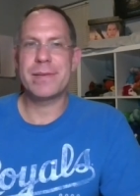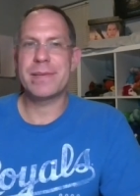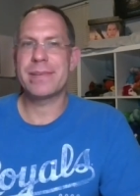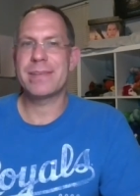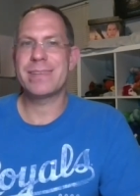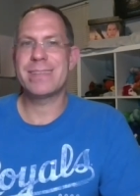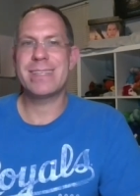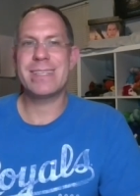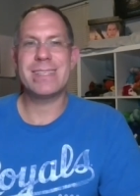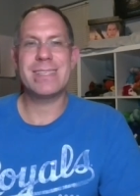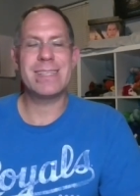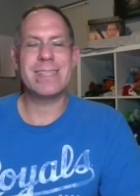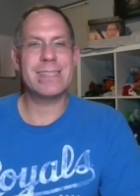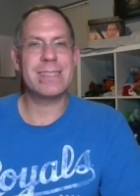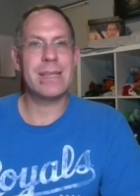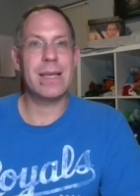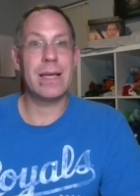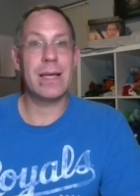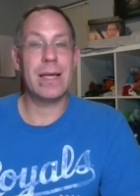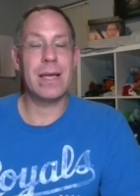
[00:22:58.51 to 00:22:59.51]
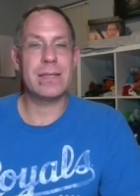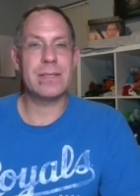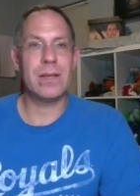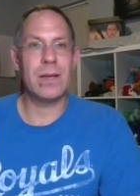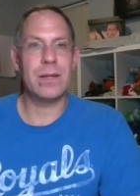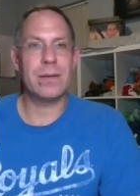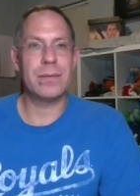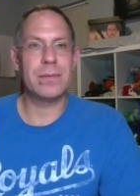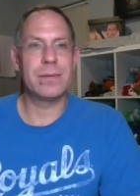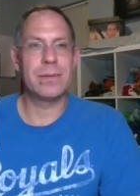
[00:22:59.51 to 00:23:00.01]
just as
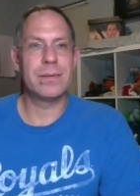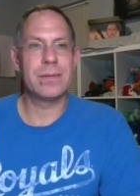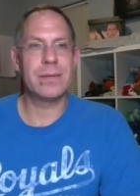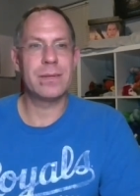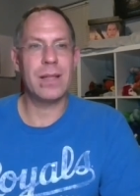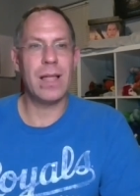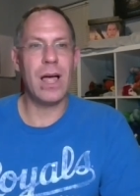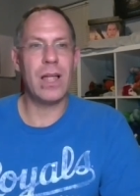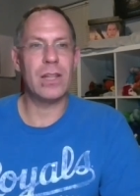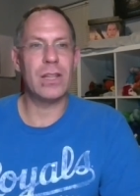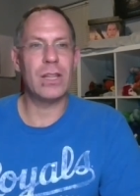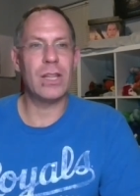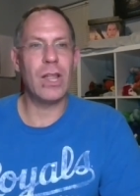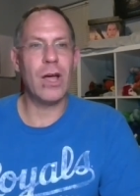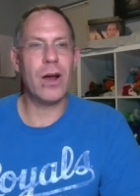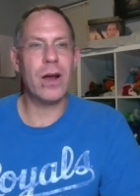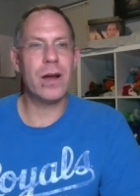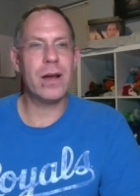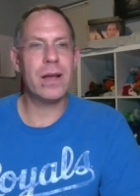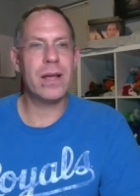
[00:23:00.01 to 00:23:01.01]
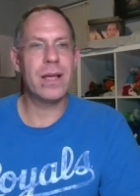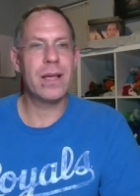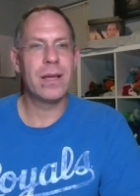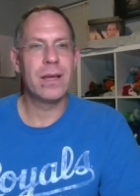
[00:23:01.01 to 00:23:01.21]
a lark,